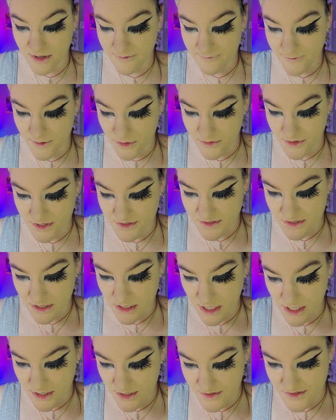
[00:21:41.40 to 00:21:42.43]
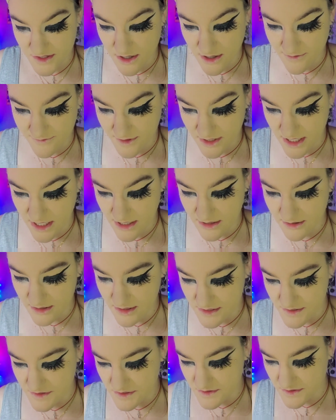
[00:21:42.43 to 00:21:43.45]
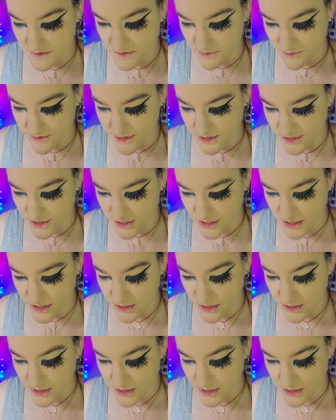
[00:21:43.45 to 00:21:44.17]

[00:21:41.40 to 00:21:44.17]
phone doesn't cut us off again because of storage.